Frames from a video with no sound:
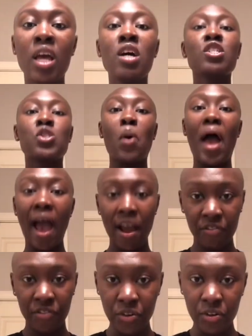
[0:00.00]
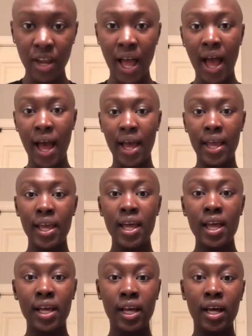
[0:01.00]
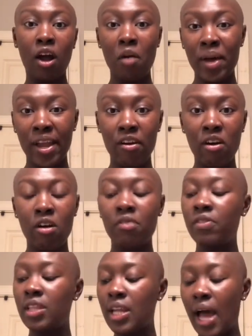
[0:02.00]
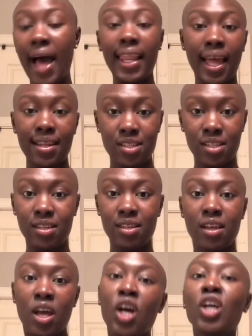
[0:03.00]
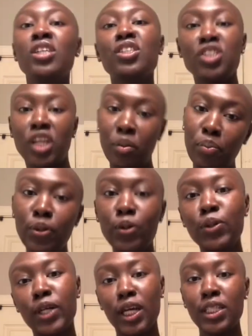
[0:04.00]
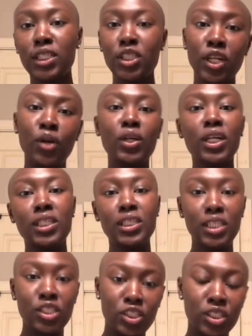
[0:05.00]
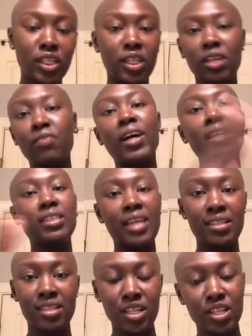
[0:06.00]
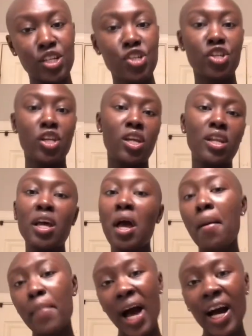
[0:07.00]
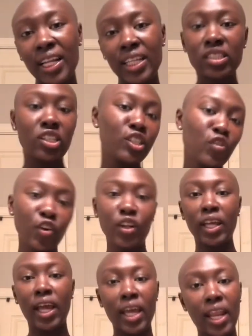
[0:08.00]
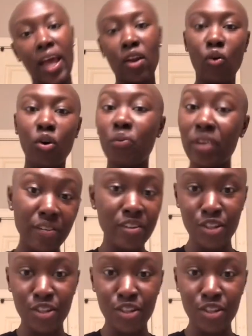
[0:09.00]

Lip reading: so after I cut all my hair off, then I like to shampoo, condition, if I decide to condition, polish, exfoliate, add oil, whatever it is